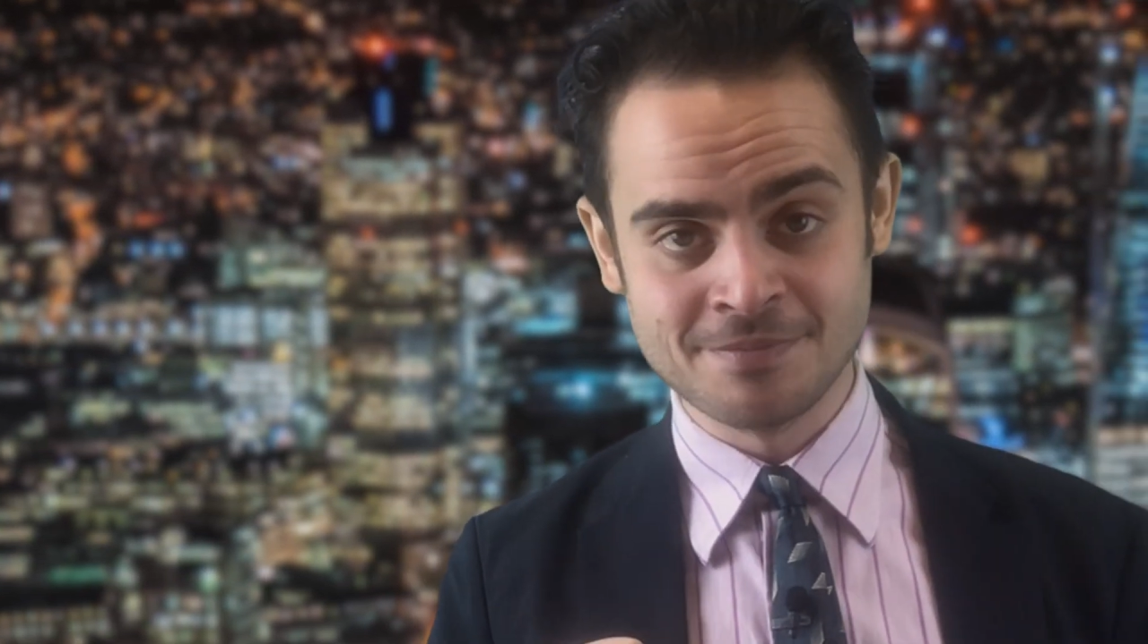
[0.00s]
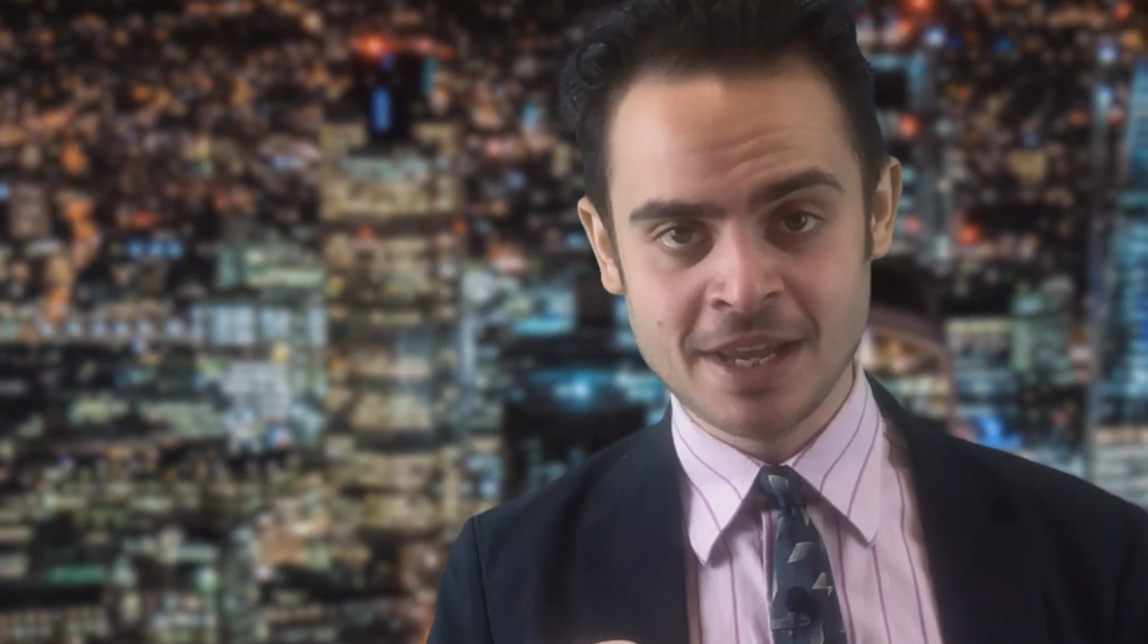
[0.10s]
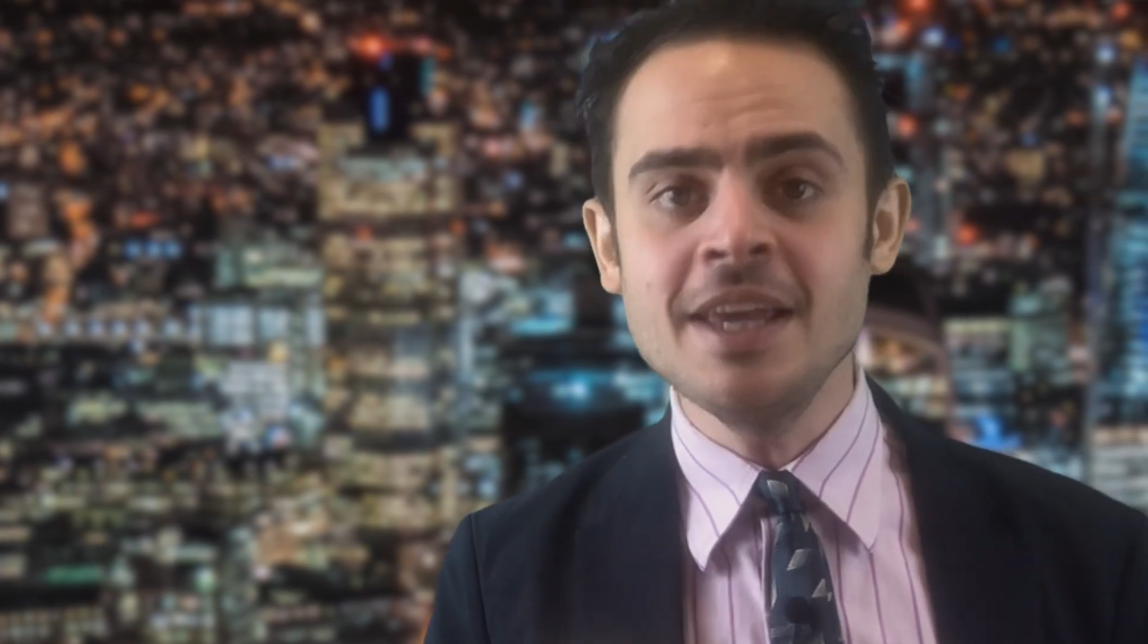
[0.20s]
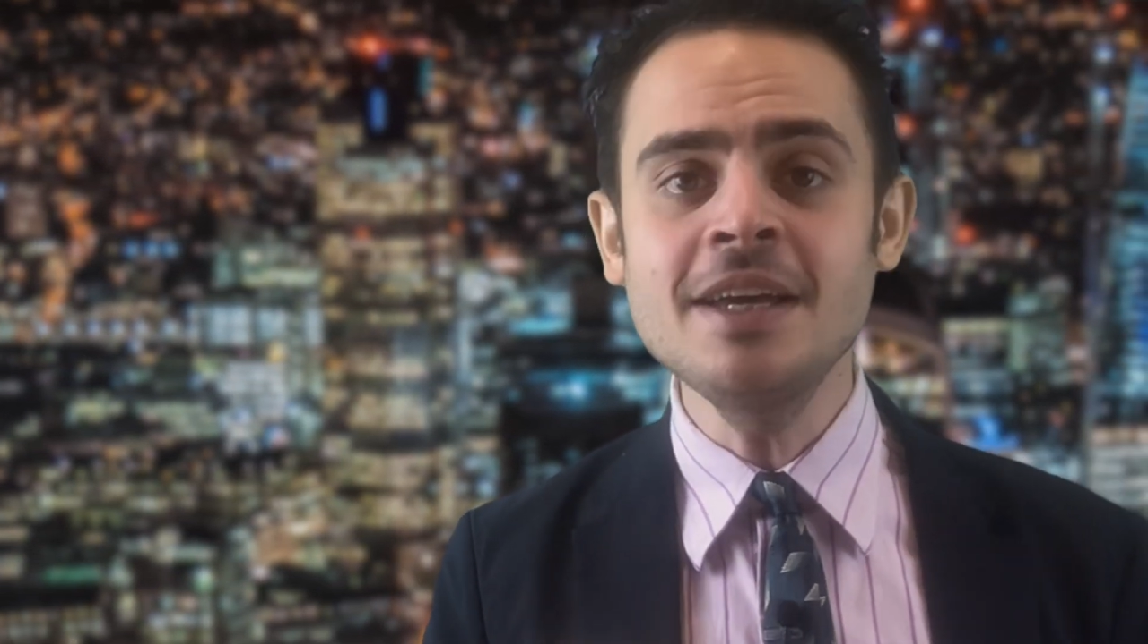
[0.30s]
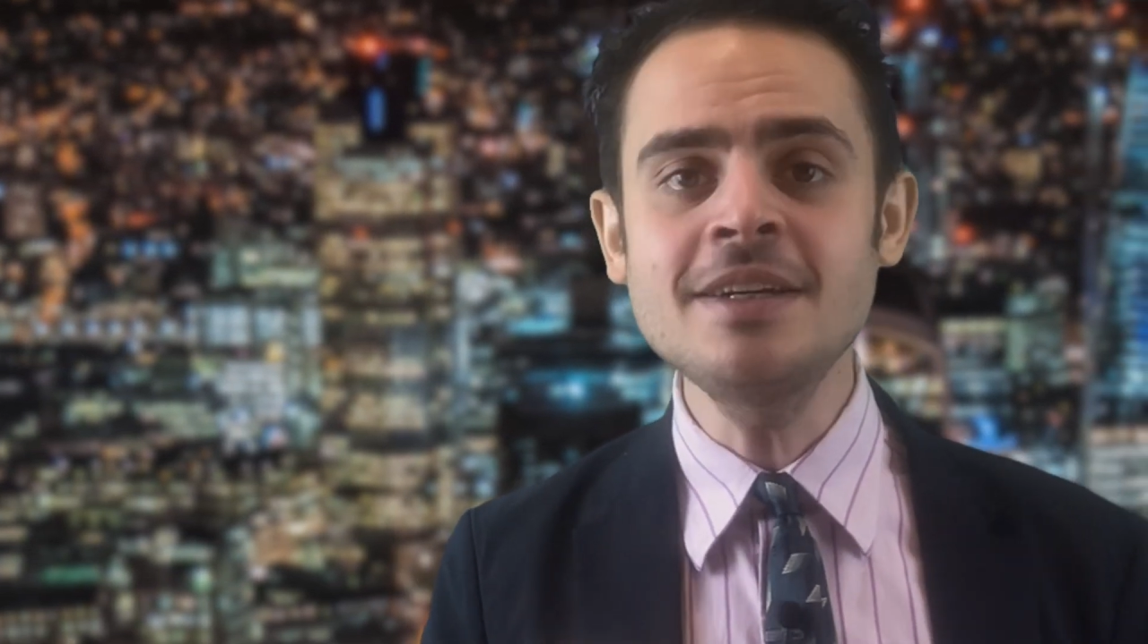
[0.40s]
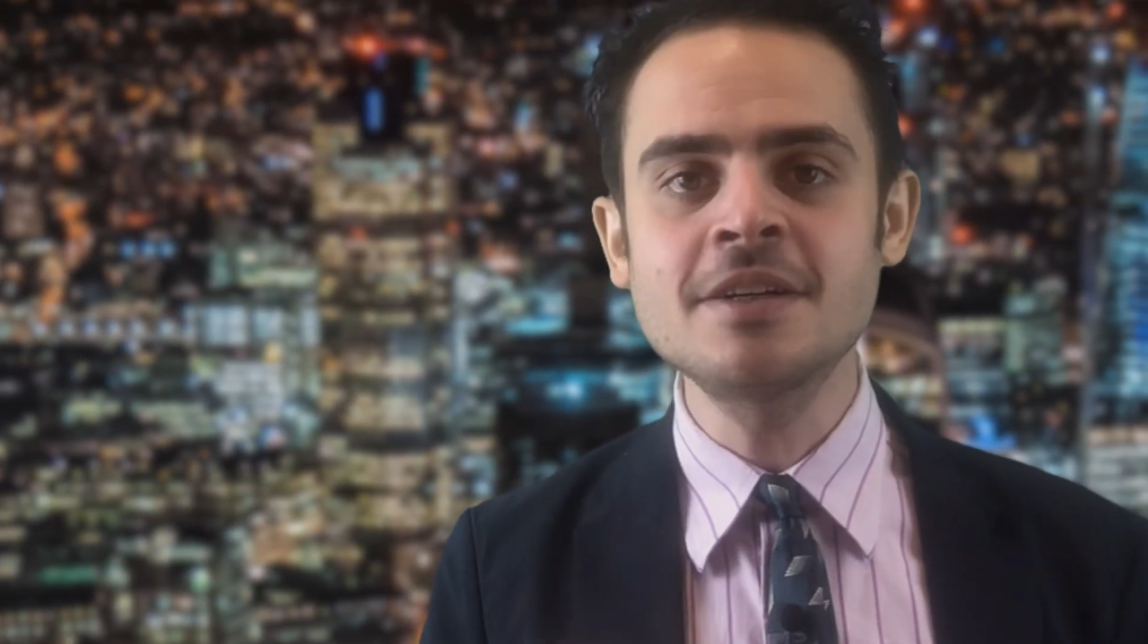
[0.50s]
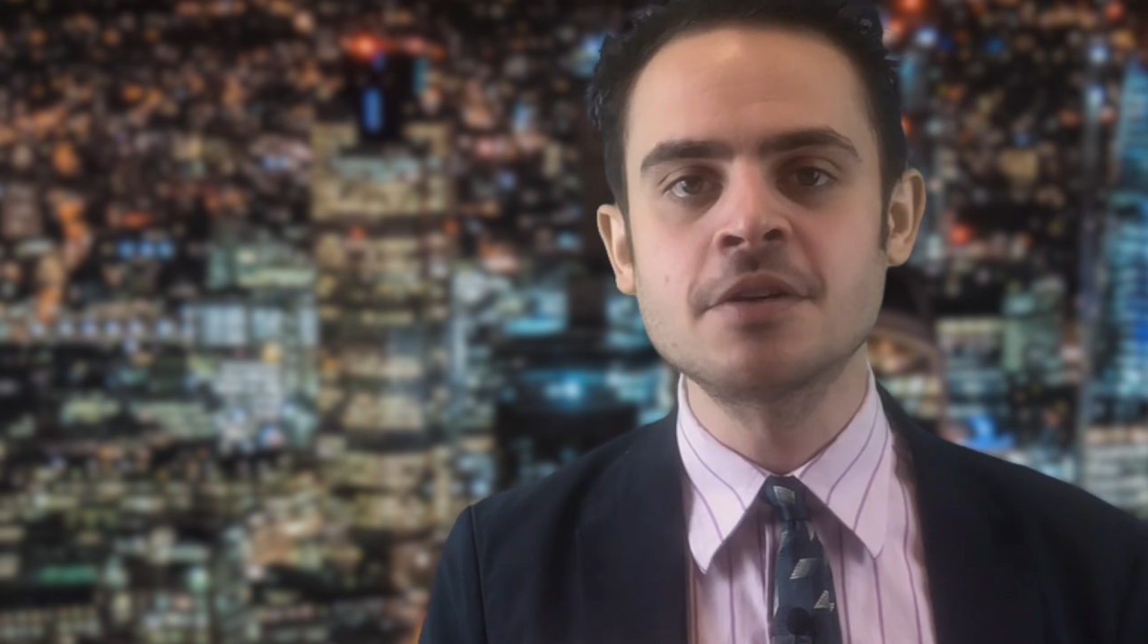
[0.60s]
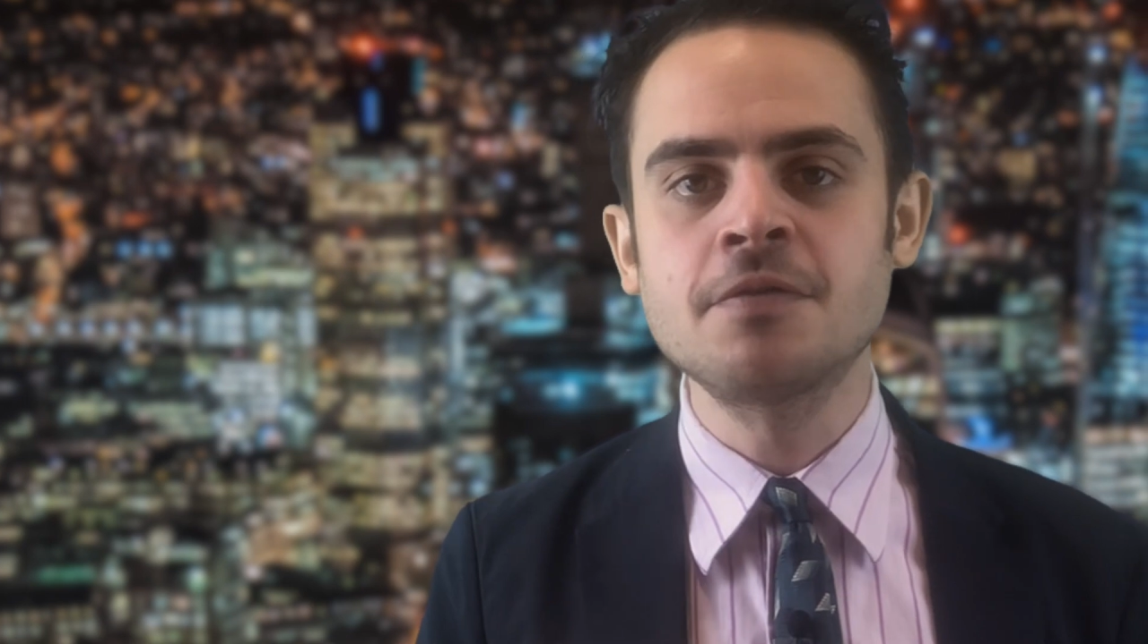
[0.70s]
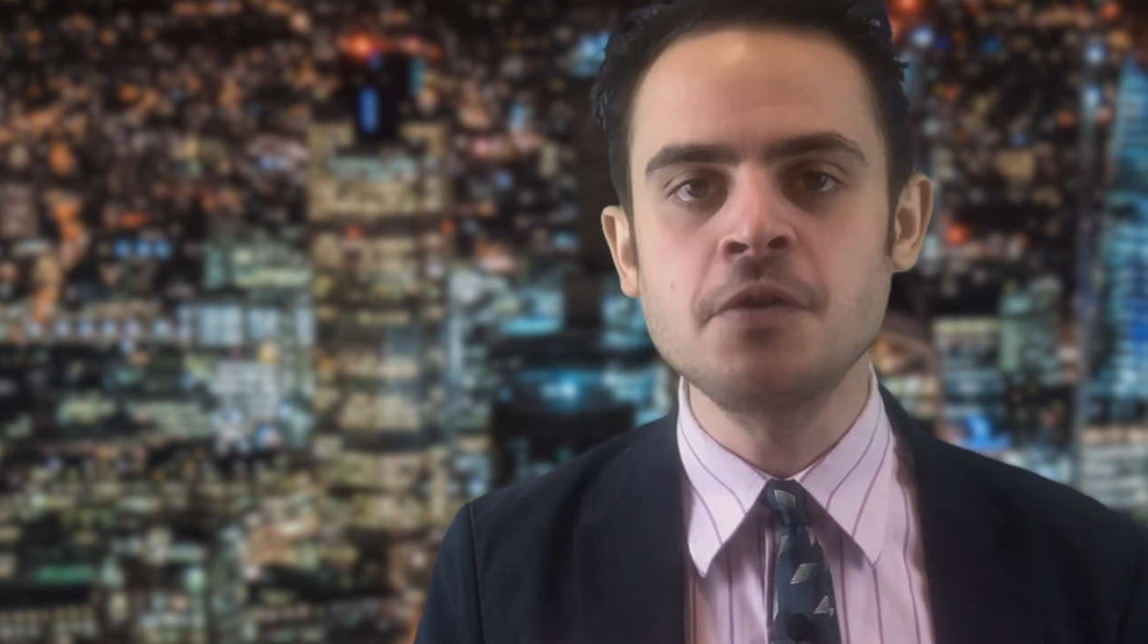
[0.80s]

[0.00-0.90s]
Here are a